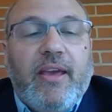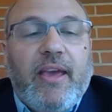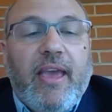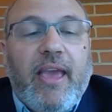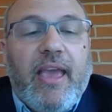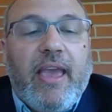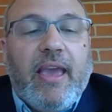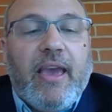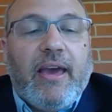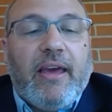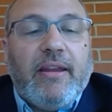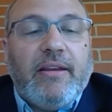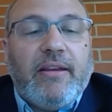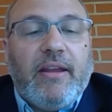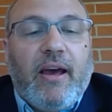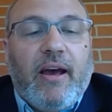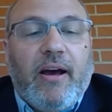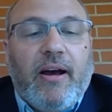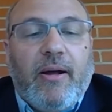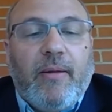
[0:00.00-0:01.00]
And
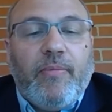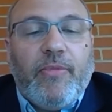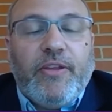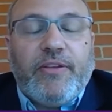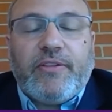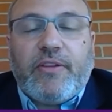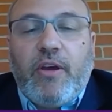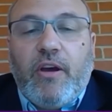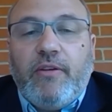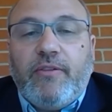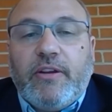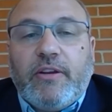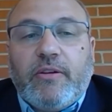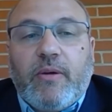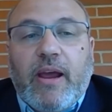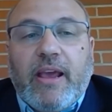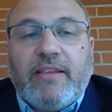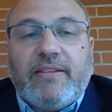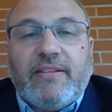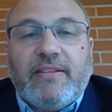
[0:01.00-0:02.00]
this COVID
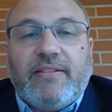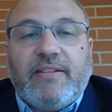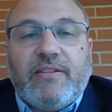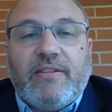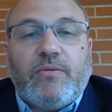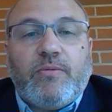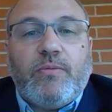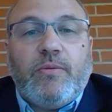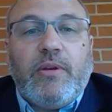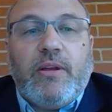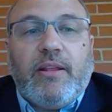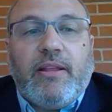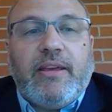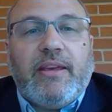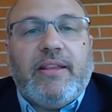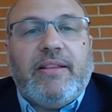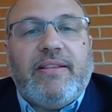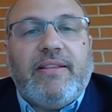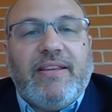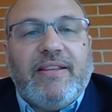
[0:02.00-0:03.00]
crisis has really
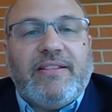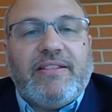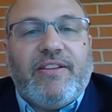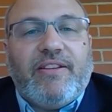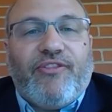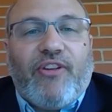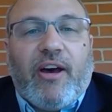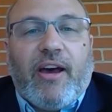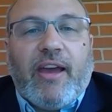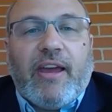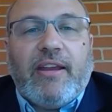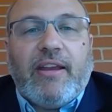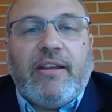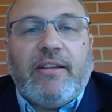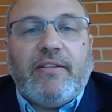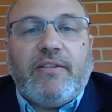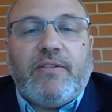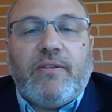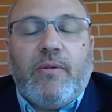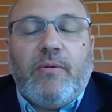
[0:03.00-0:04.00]
intensified, and
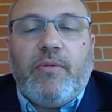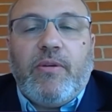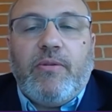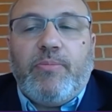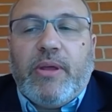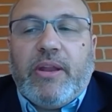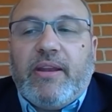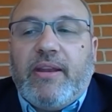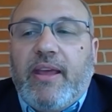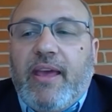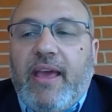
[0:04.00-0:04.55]
so we've been